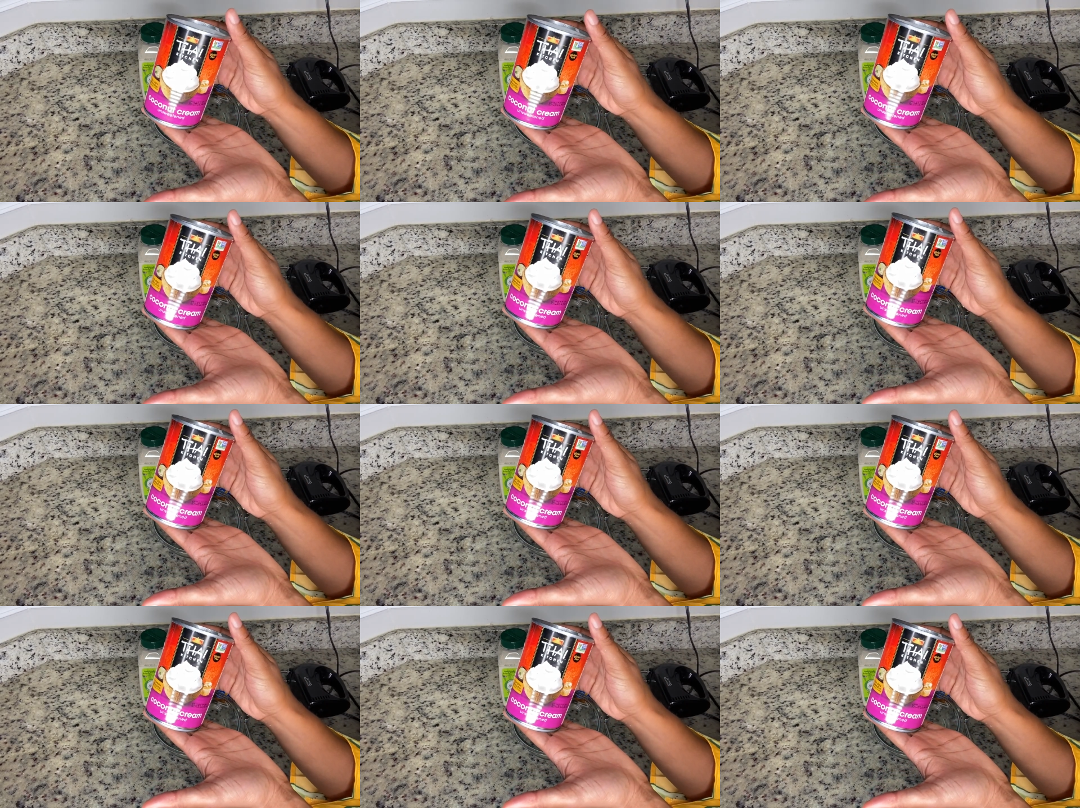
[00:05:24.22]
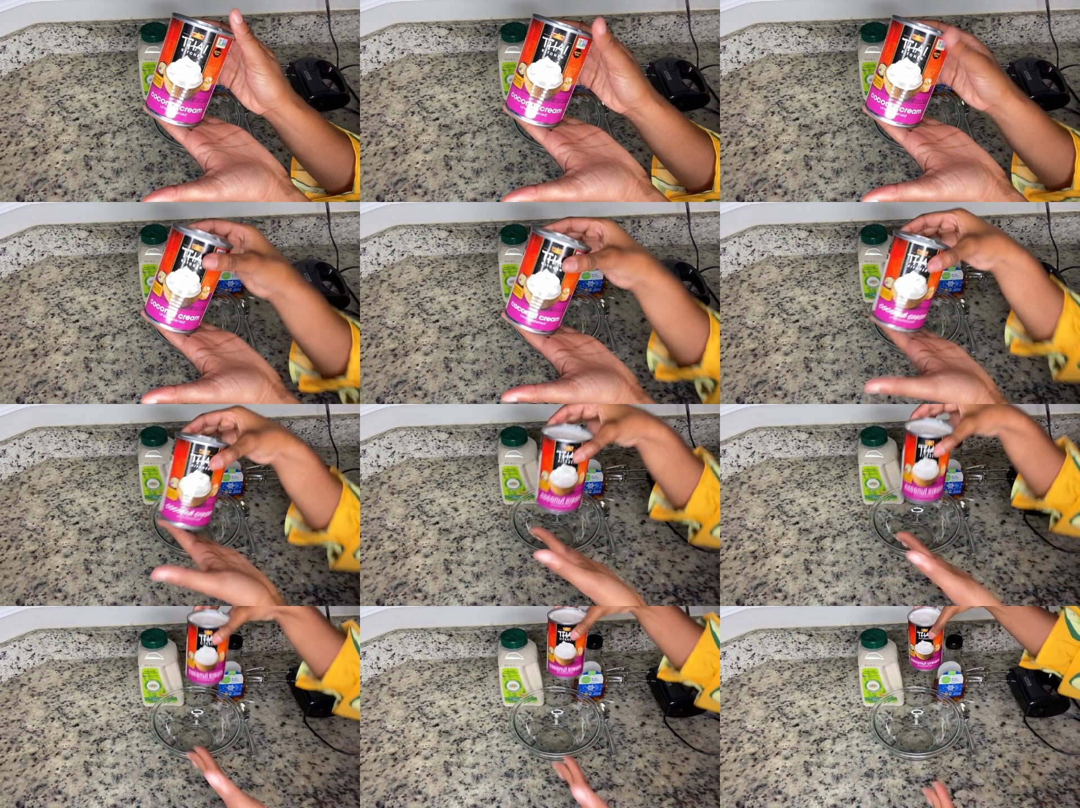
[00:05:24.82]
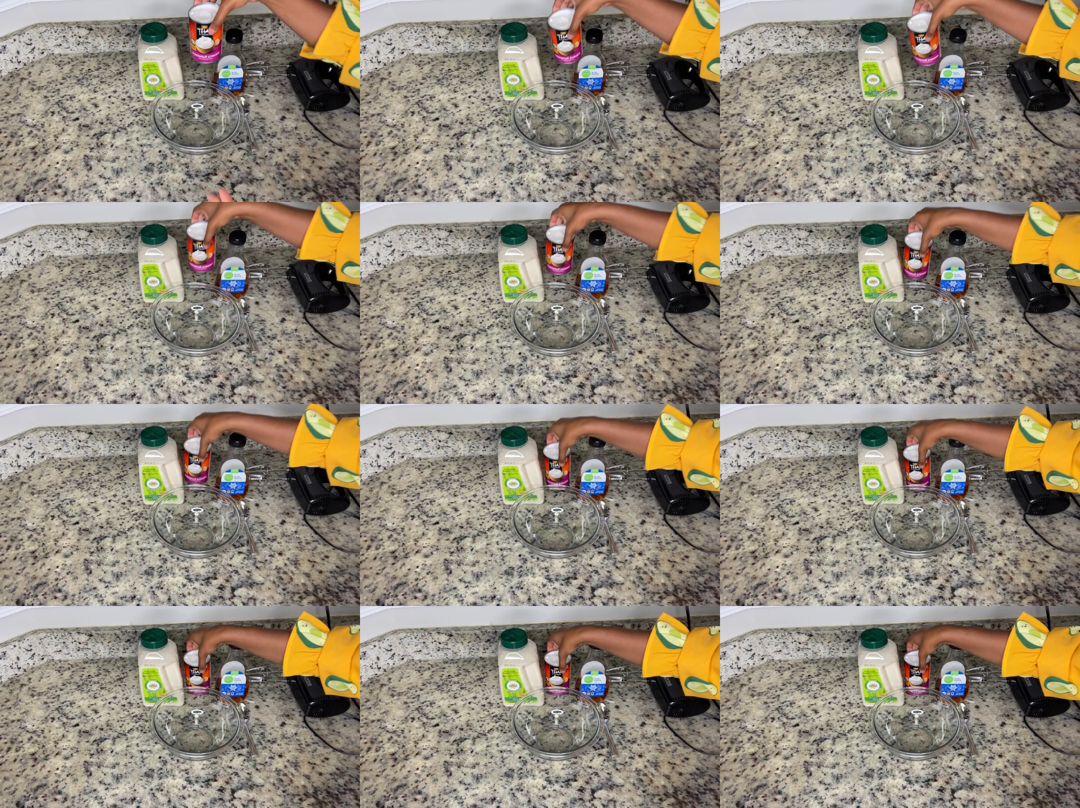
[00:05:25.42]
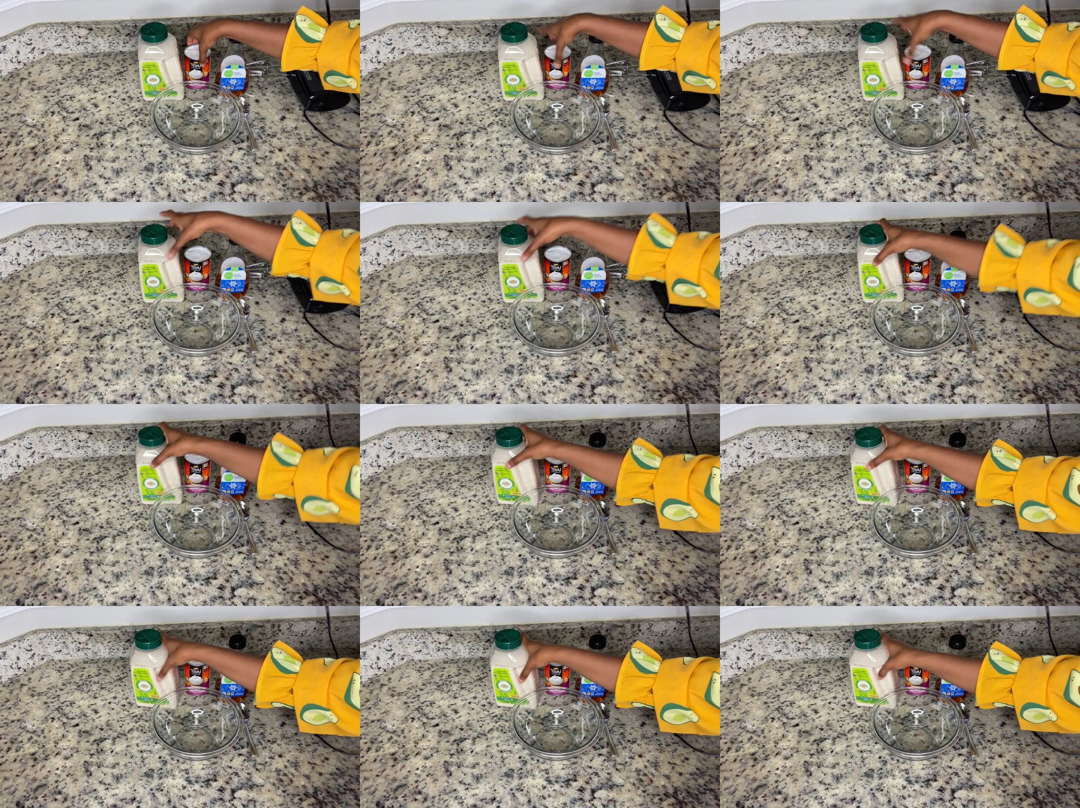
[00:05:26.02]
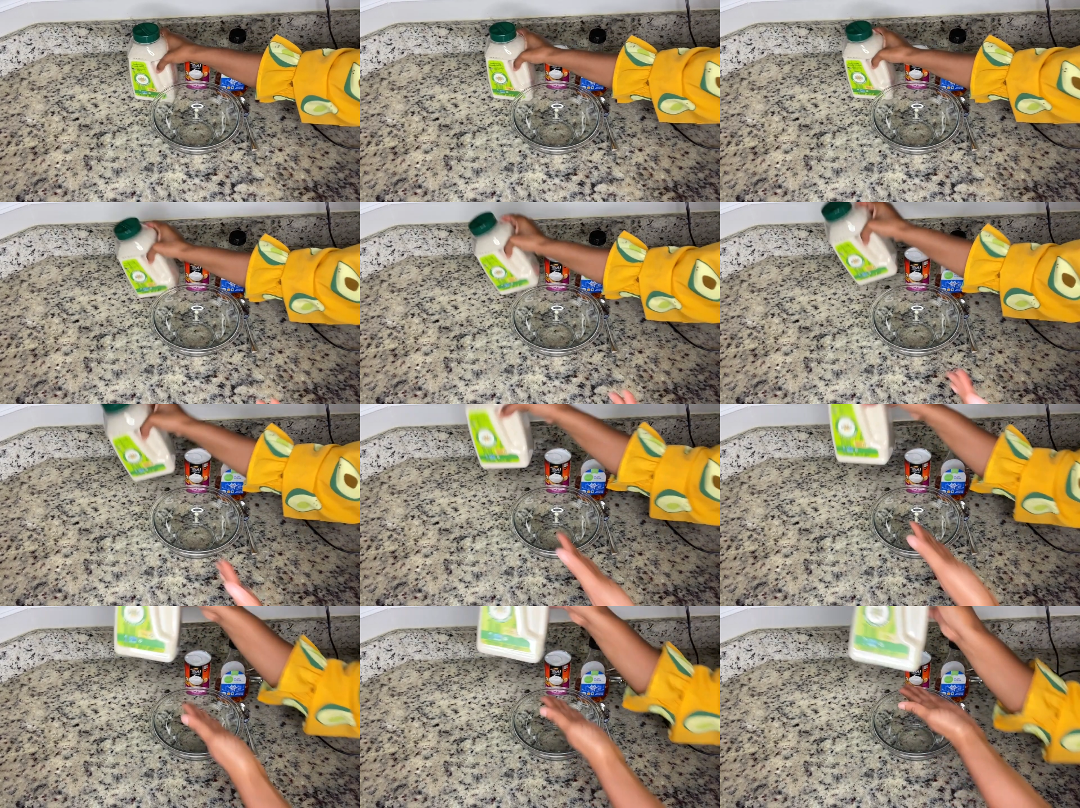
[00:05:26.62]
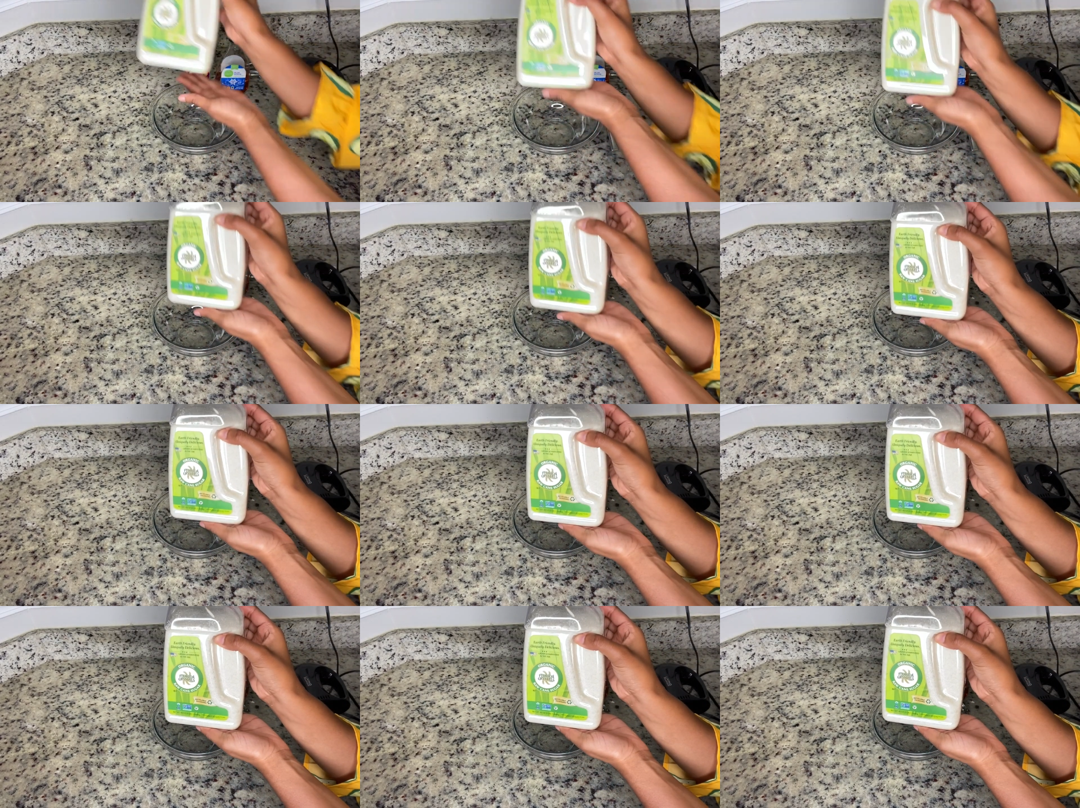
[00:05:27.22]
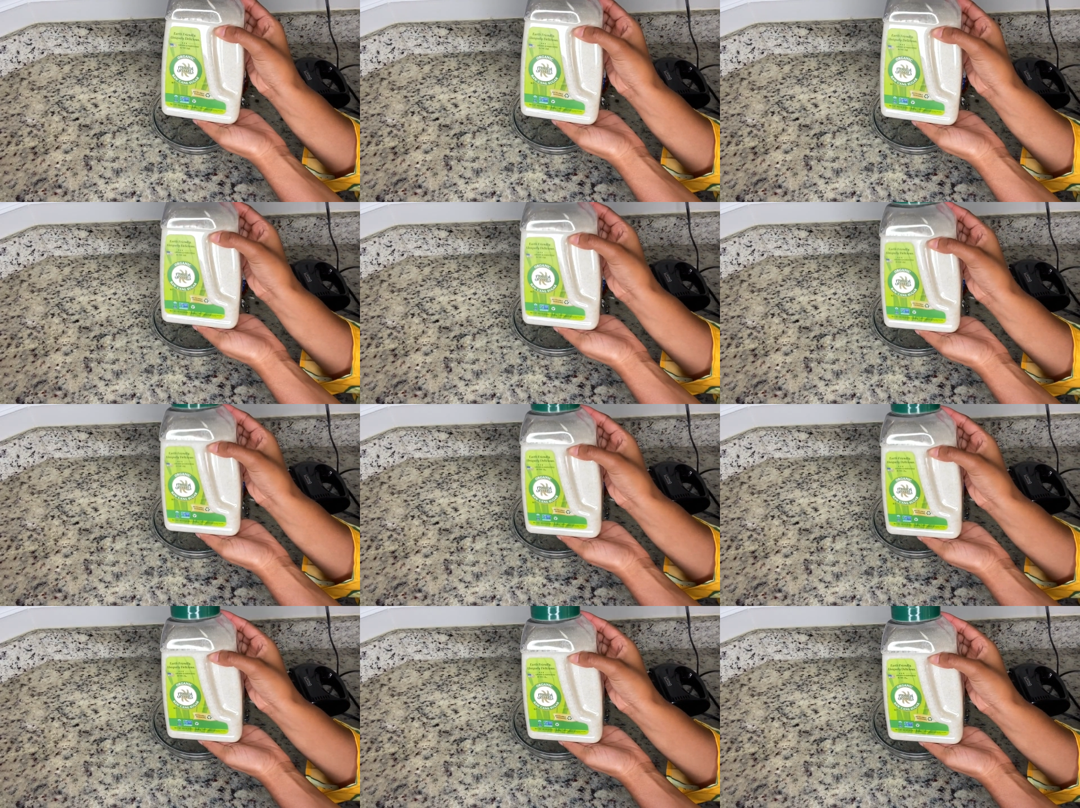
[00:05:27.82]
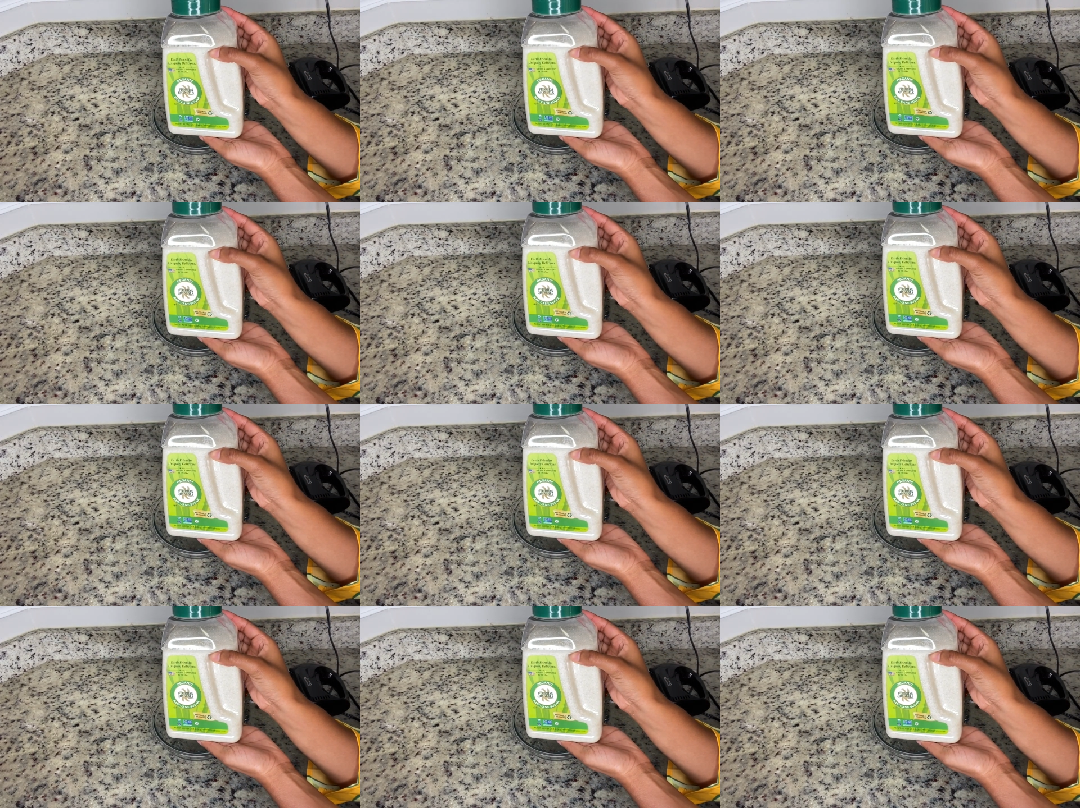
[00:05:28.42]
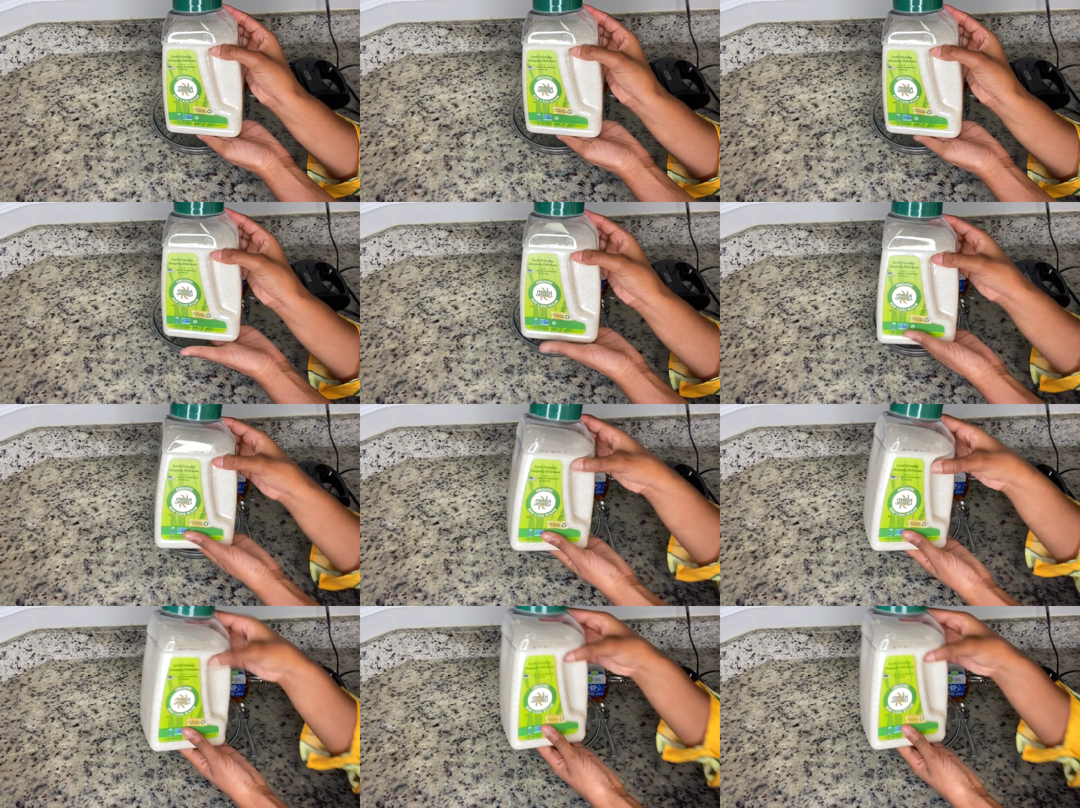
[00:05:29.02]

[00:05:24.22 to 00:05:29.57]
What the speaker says: Nobody's mouth can be seen.